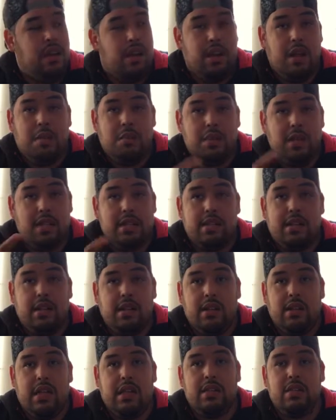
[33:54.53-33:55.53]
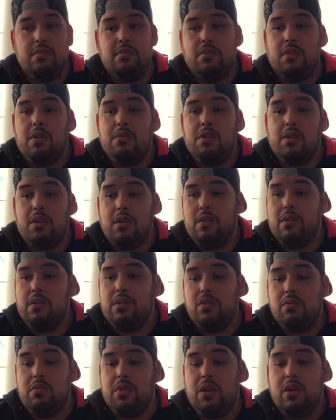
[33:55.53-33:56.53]
and I'm gonna sell that to Como
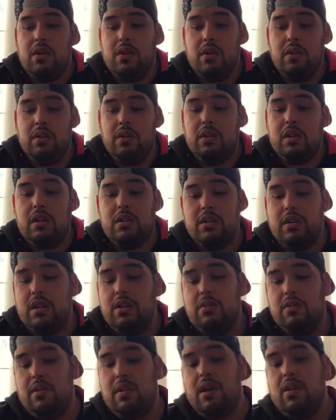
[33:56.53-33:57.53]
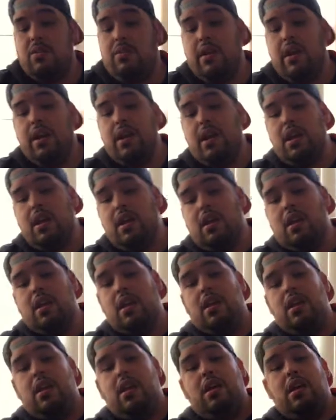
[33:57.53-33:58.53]
tomorrow because I don't want it.
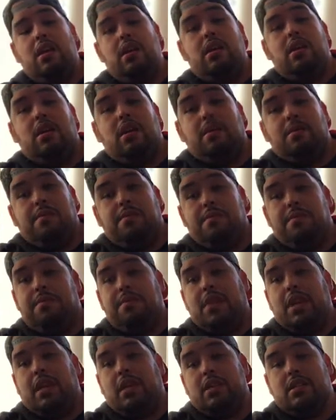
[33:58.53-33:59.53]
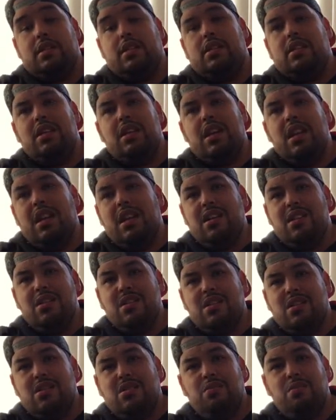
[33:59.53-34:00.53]
Because it
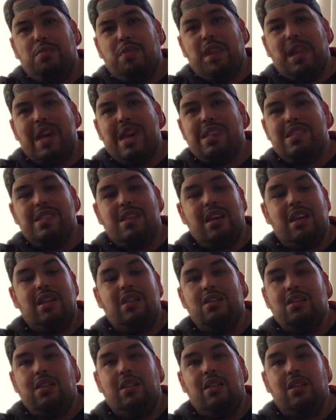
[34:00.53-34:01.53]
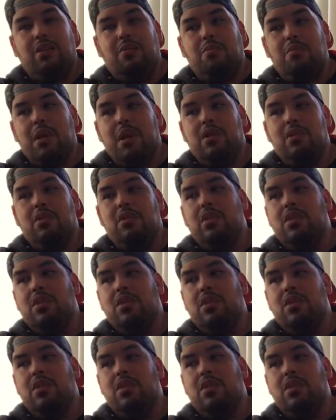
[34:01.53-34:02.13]
looks too plastic. It doesn't look metal.